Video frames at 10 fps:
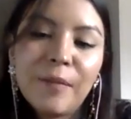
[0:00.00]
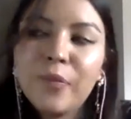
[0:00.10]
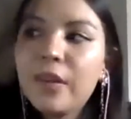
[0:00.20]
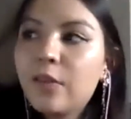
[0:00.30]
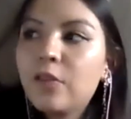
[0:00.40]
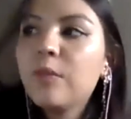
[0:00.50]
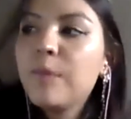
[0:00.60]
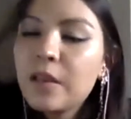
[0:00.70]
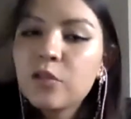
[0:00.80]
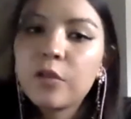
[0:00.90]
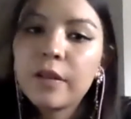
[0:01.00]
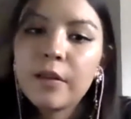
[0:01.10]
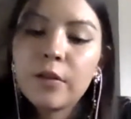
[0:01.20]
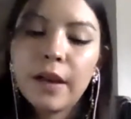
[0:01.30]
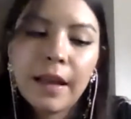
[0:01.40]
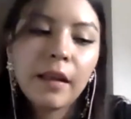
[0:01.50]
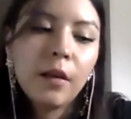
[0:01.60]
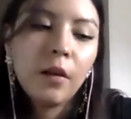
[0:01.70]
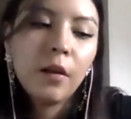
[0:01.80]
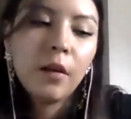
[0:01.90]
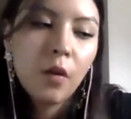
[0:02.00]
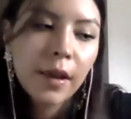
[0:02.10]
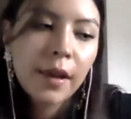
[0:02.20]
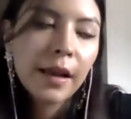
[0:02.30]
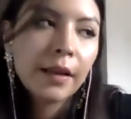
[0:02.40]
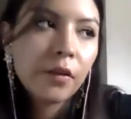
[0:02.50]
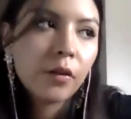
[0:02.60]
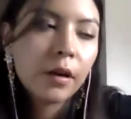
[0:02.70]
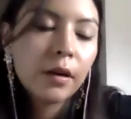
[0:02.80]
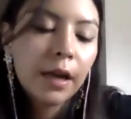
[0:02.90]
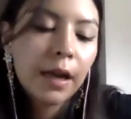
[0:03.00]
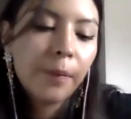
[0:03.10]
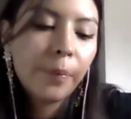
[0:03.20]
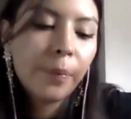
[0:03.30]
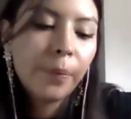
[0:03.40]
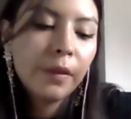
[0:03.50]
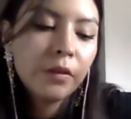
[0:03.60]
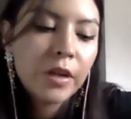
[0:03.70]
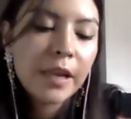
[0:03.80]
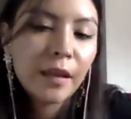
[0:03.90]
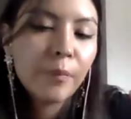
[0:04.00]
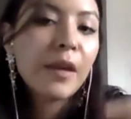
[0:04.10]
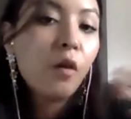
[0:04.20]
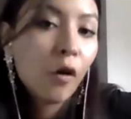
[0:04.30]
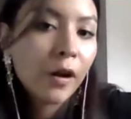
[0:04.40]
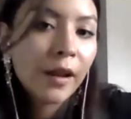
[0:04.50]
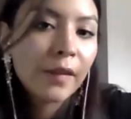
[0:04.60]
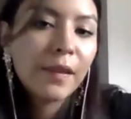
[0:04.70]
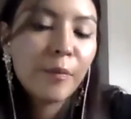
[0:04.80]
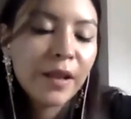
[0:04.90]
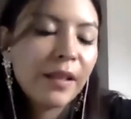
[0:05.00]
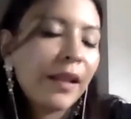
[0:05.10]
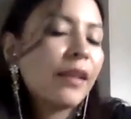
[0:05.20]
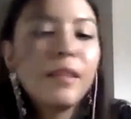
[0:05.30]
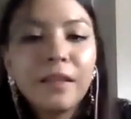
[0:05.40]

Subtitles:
So just make sure that you're like looking at your sheet and being honest and being like,